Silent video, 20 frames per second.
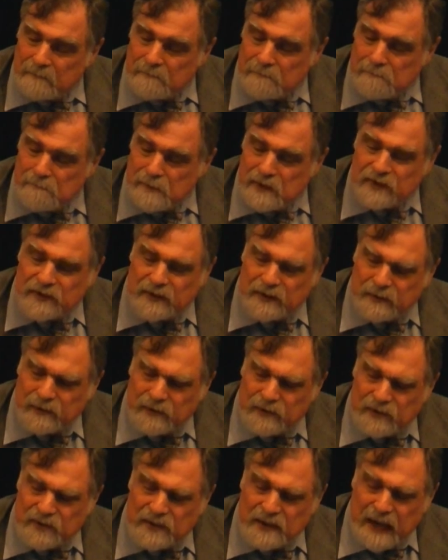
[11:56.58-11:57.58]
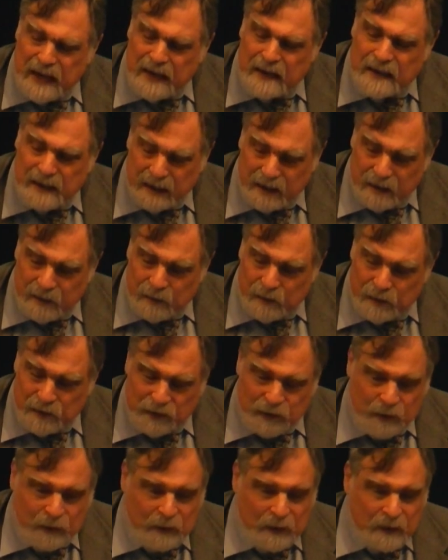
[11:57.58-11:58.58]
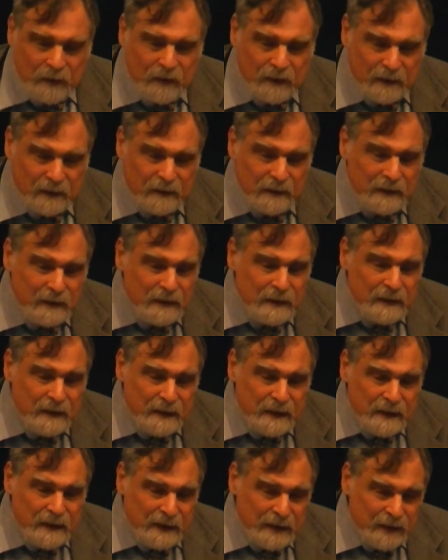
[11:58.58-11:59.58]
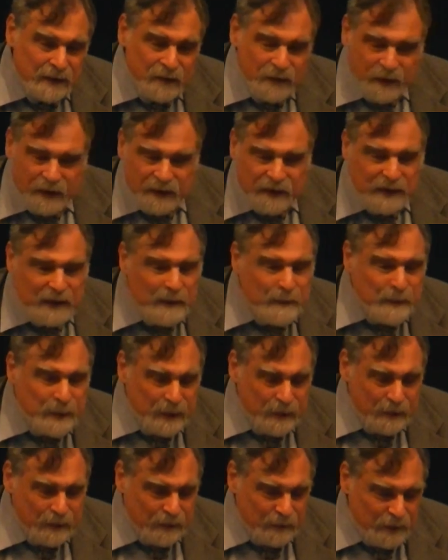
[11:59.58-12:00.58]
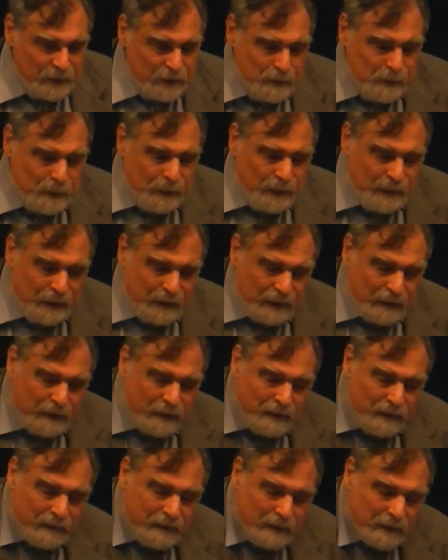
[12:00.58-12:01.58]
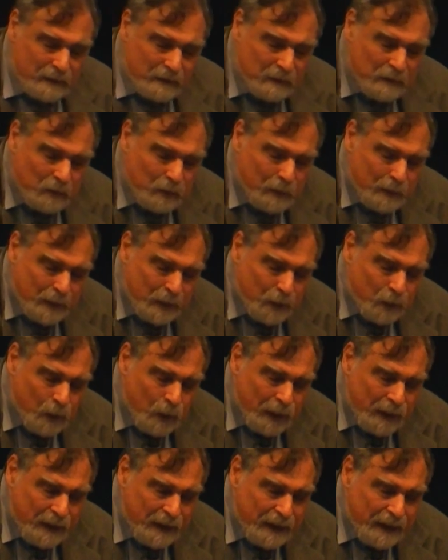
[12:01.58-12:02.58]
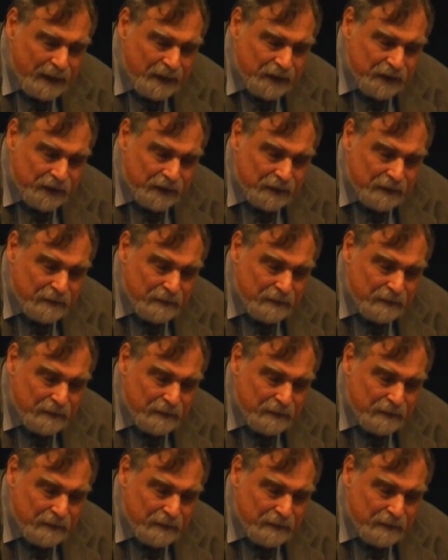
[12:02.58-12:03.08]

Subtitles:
misunderstanding of what's going on is very typical of period. Nobody quite gets it.